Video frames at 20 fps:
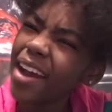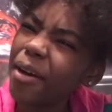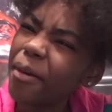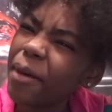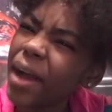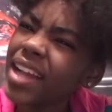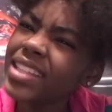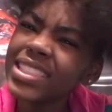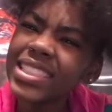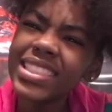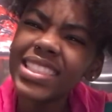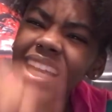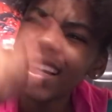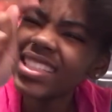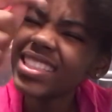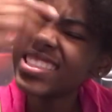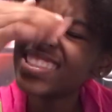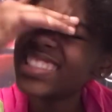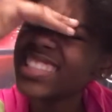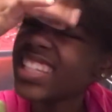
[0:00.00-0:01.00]
I just
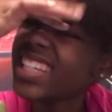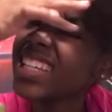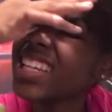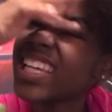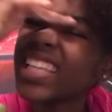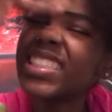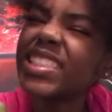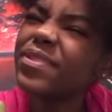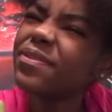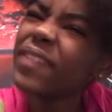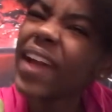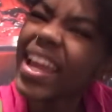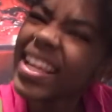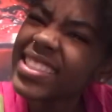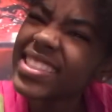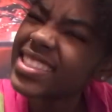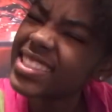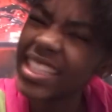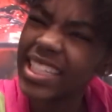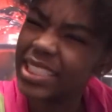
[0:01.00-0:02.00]
seen his face
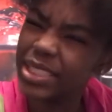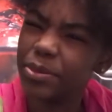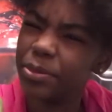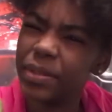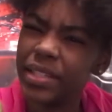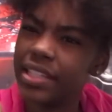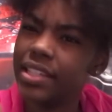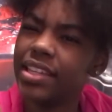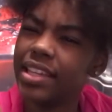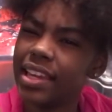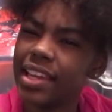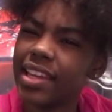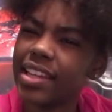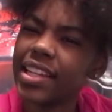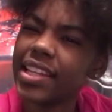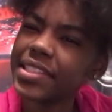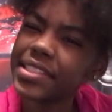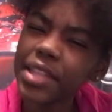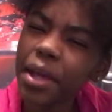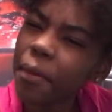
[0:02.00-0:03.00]
this weekend.
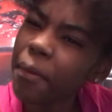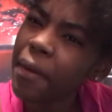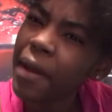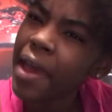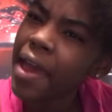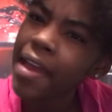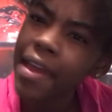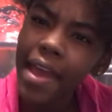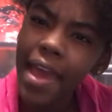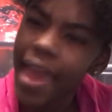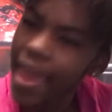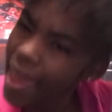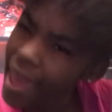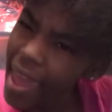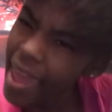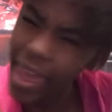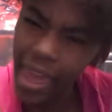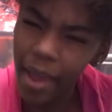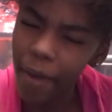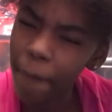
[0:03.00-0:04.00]
So
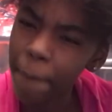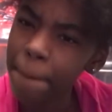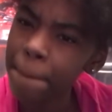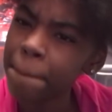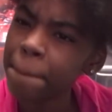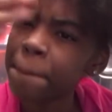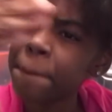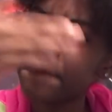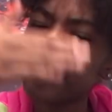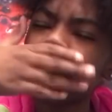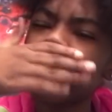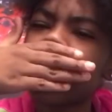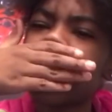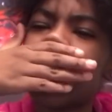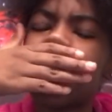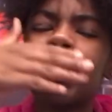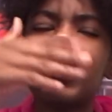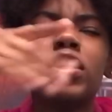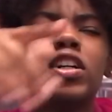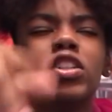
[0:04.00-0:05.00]
how?
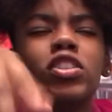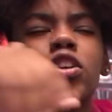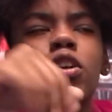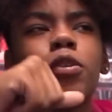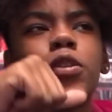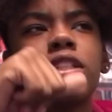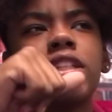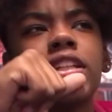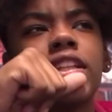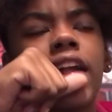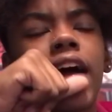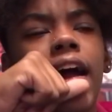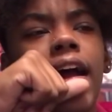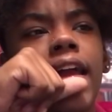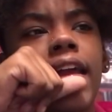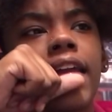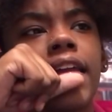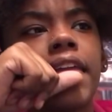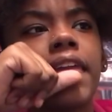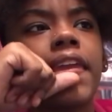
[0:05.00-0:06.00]
So she
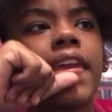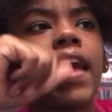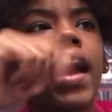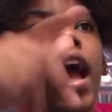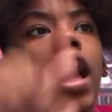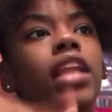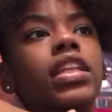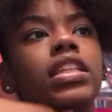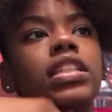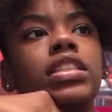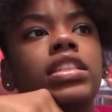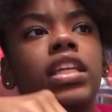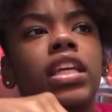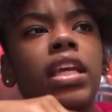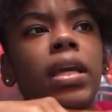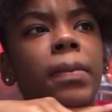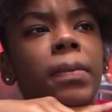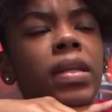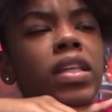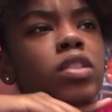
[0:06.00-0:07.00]
like, yeah, I just seen
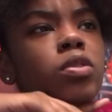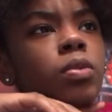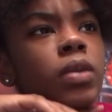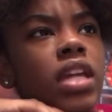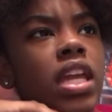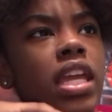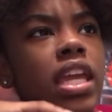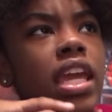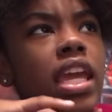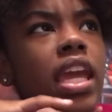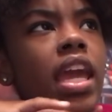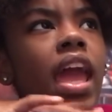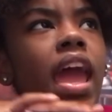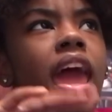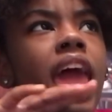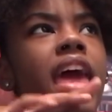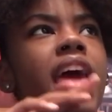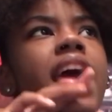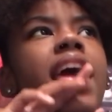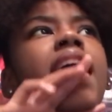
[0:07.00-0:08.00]
him this weekend.
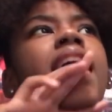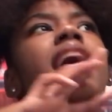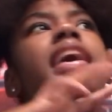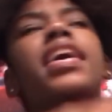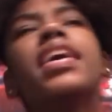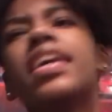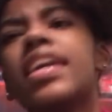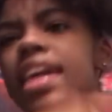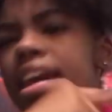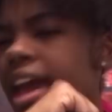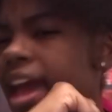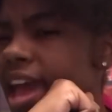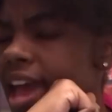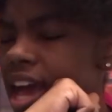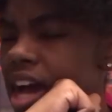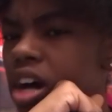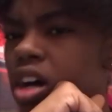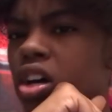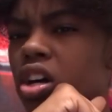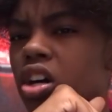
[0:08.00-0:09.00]
He had
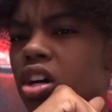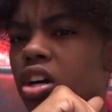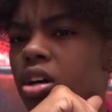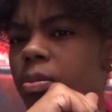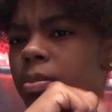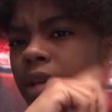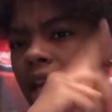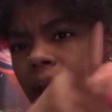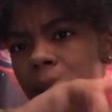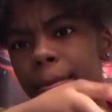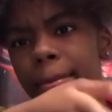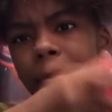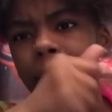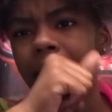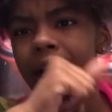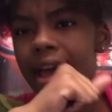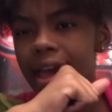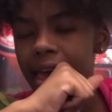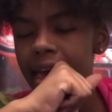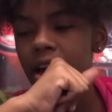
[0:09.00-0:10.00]
came to my
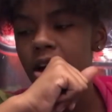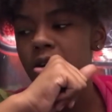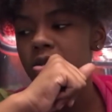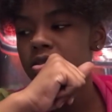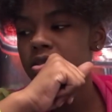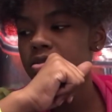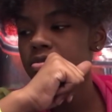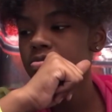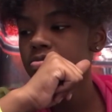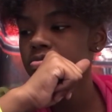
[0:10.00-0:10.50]
house.